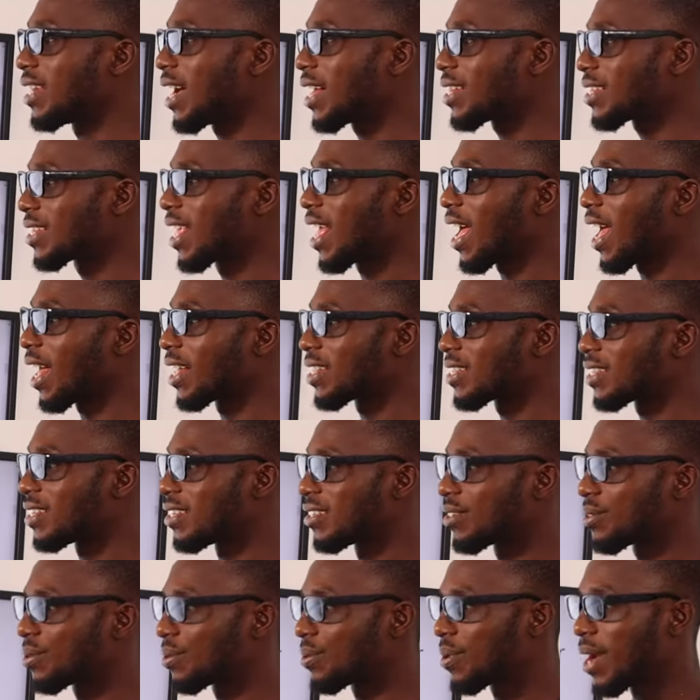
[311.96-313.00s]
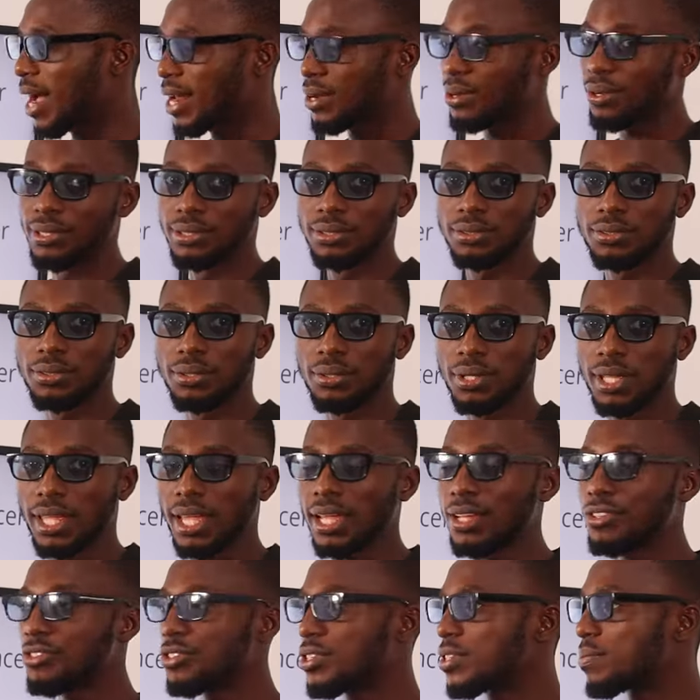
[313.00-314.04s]
that gas is radon.
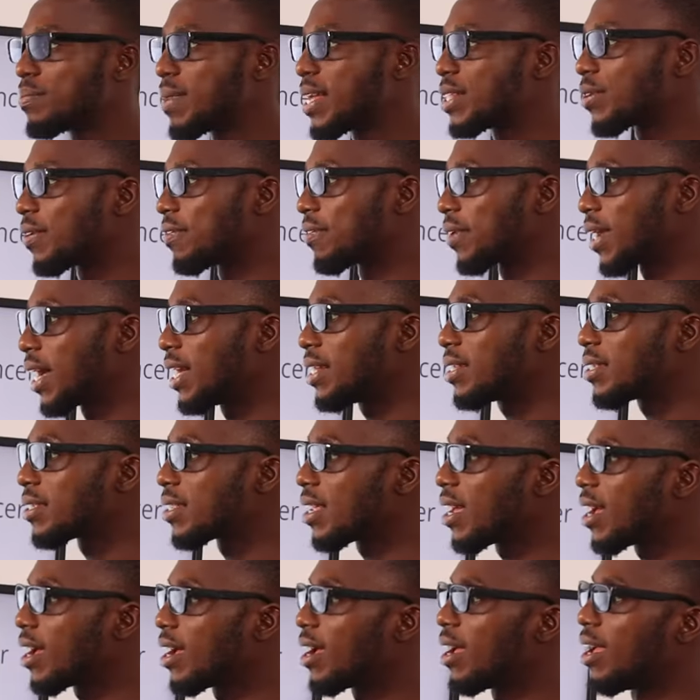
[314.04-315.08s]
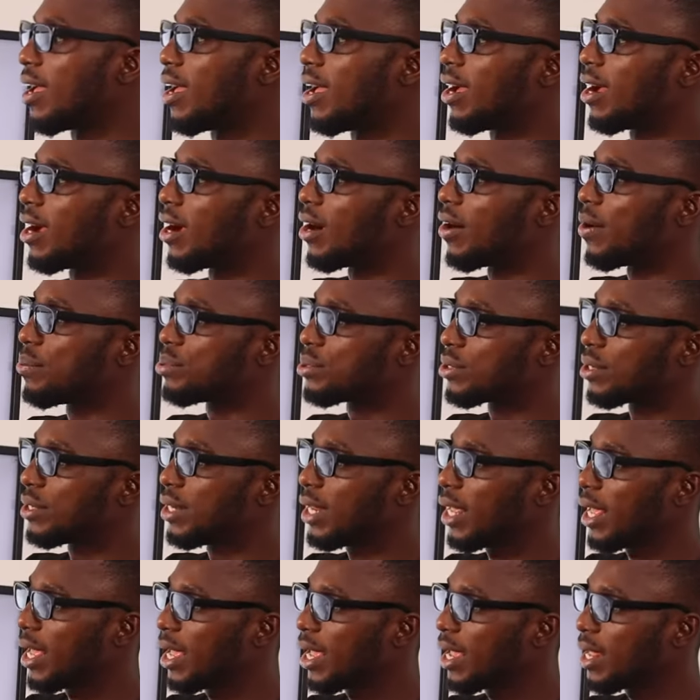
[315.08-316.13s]
Okay, treatment of cancer.
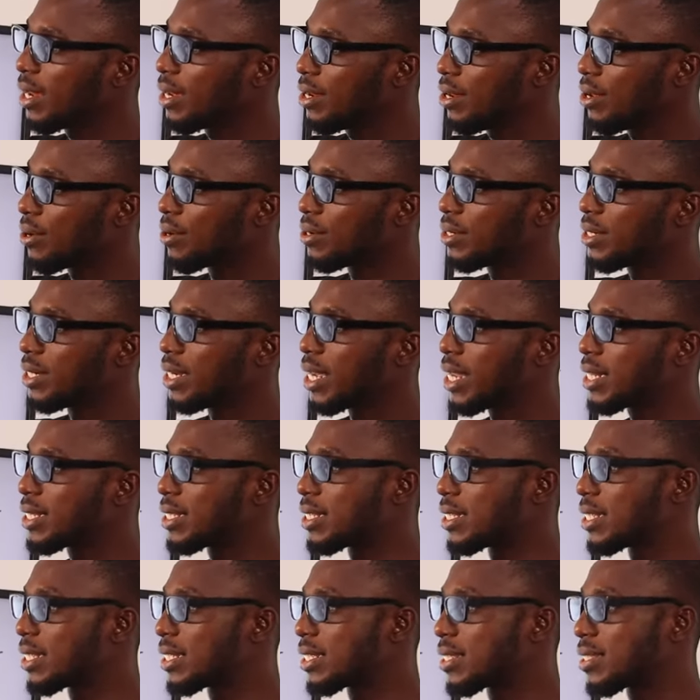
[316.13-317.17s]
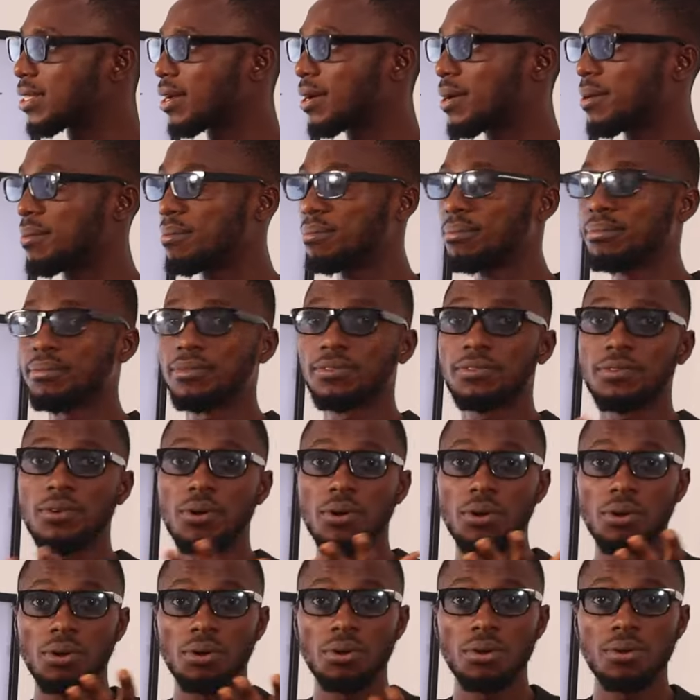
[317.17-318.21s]
Option A, neon, that is
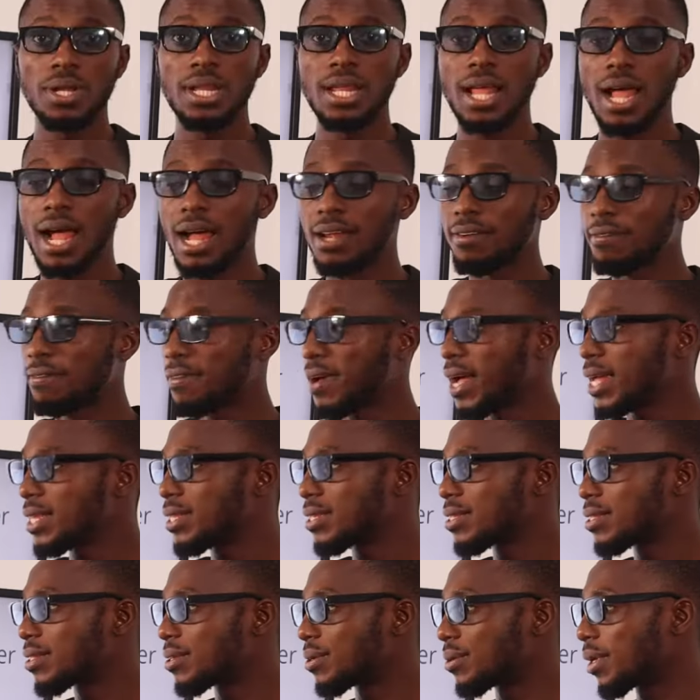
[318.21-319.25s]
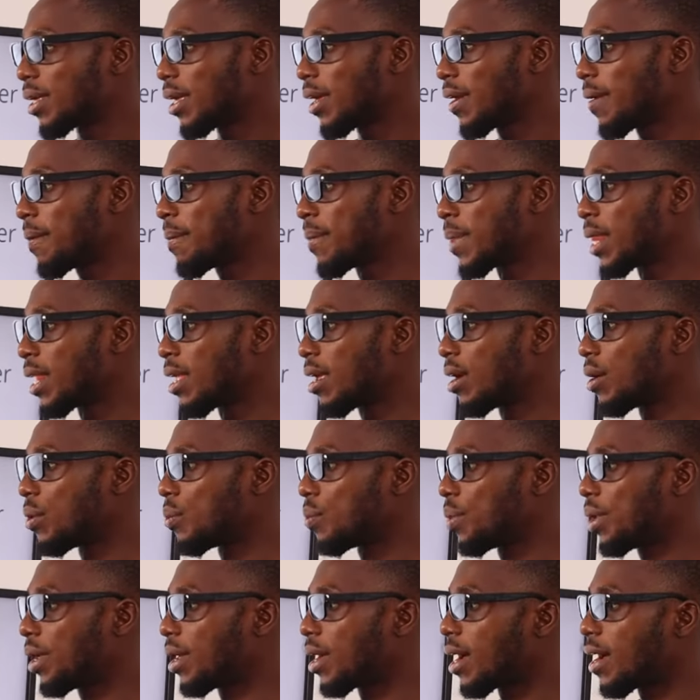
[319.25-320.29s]
for chlorine advert. Okay,
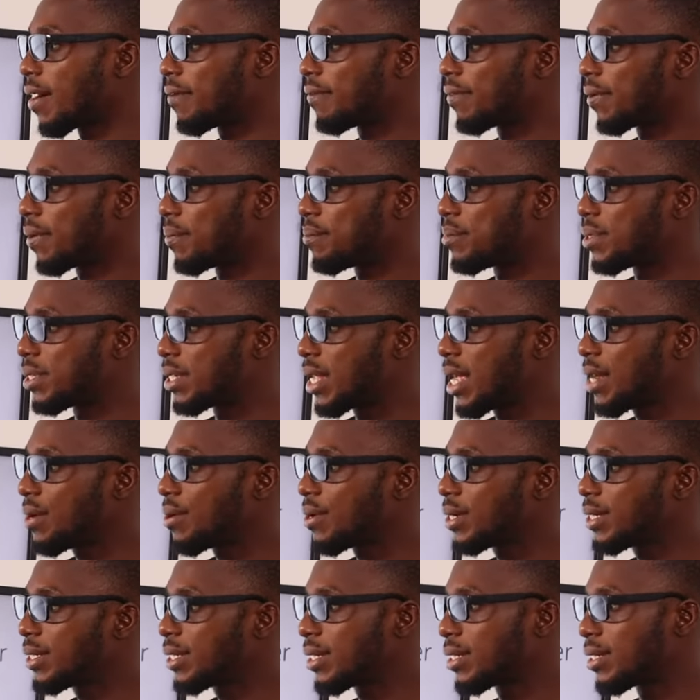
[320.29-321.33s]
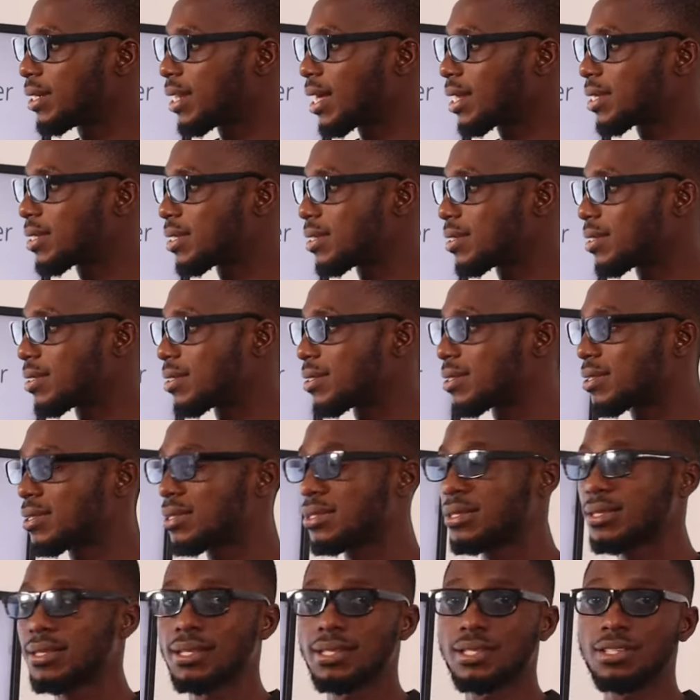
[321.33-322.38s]
we have xenon, that
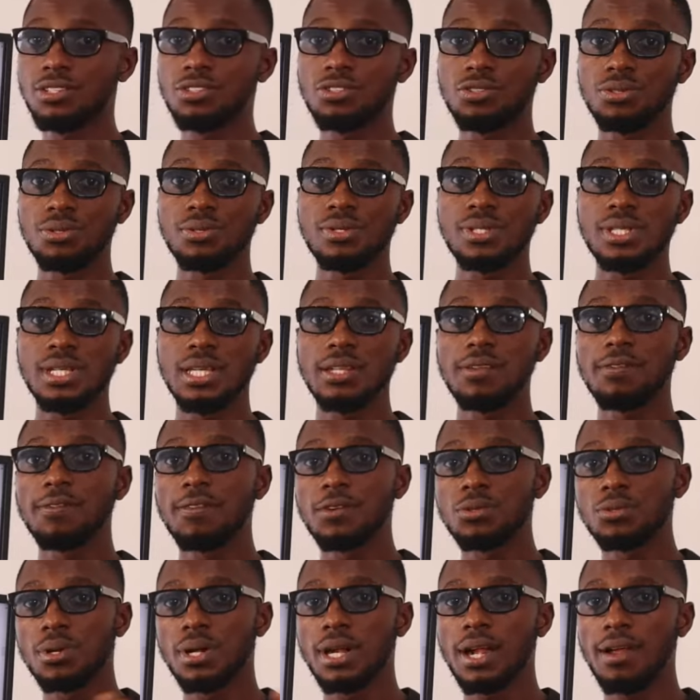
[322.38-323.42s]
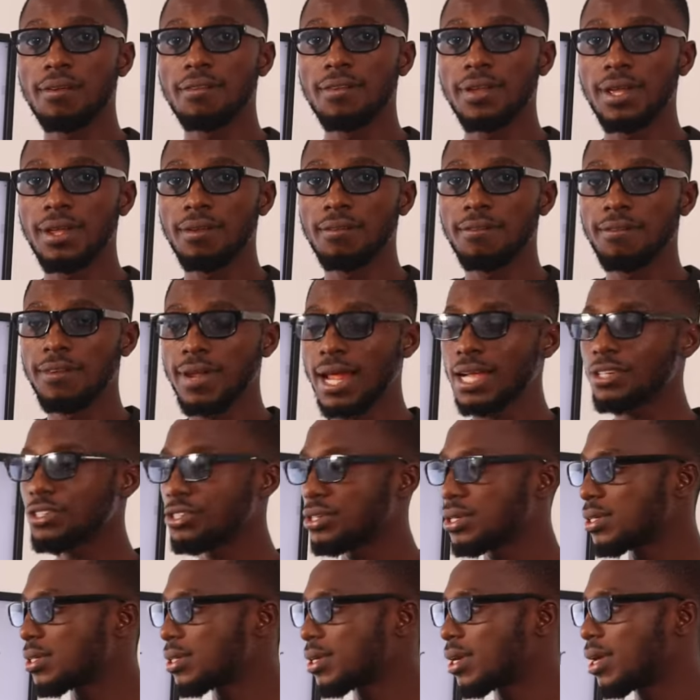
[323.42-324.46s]
is, it is used in photographic
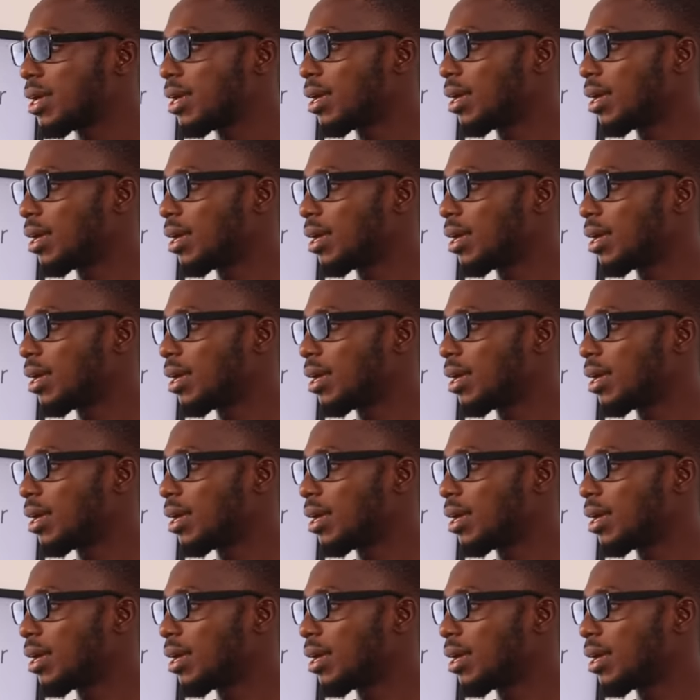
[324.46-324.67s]
flashes.